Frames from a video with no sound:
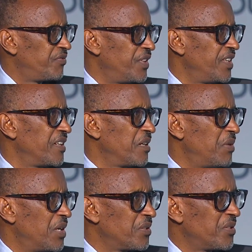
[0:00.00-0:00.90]
feeling
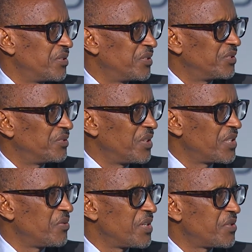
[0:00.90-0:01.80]
about
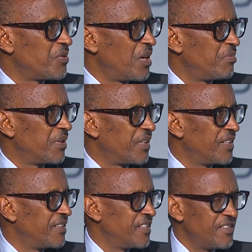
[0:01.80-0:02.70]
what was to happen,
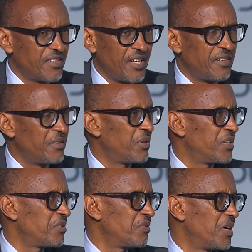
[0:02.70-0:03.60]
and they decided
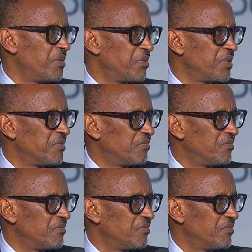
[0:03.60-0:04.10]
what should happen.